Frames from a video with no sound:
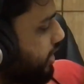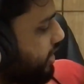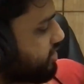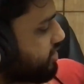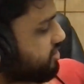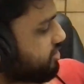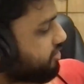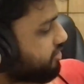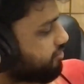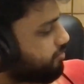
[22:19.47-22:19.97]

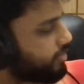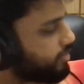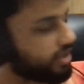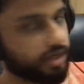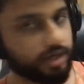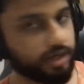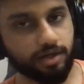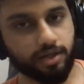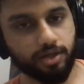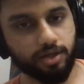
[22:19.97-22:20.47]
negation of
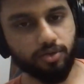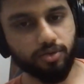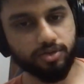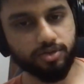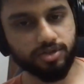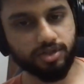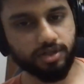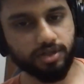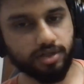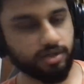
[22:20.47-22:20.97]
P and Q
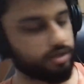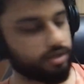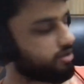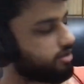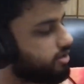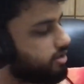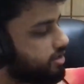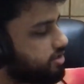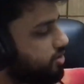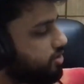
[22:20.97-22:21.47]
is written
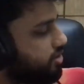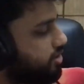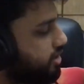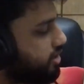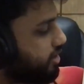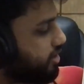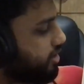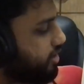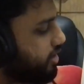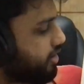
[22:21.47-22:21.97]
here. It's
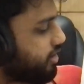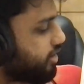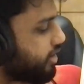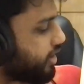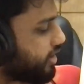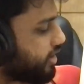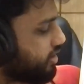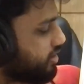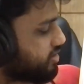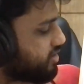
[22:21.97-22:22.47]
already
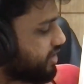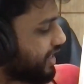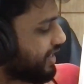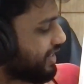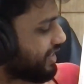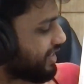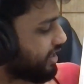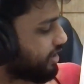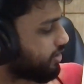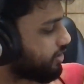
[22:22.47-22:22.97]
it's
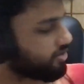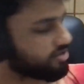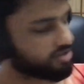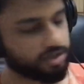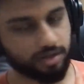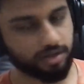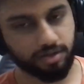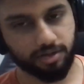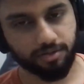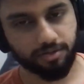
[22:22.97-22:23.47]
negating a
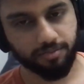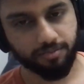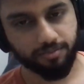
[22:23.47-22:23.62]
conjunct.